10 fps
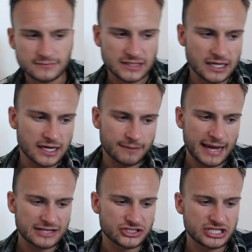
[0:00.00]

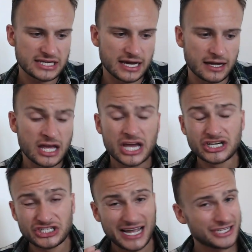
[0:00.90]
And she
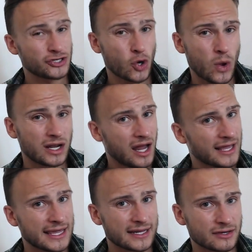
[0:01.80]
actually got quite lucky,
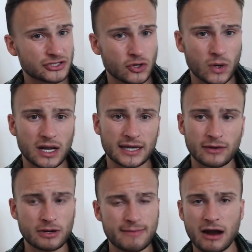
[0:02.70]
you know. She got quite lucky. They were
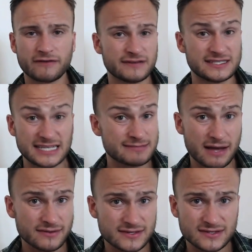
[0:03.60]
only married for 6
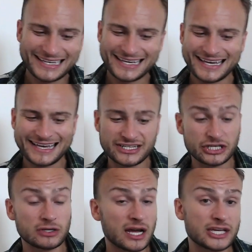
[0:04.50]
months. She
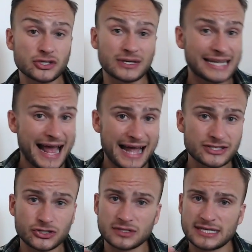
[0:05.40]
got lucky. She got land.
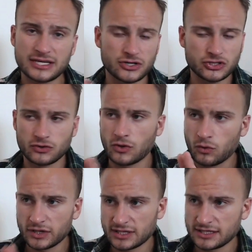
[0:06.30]
She got all
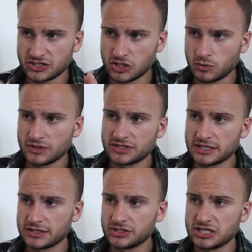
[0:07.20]
the things that she wanted,
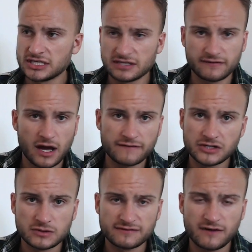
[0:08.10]
and she survived, and she
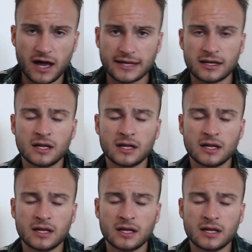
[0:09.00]
was fine.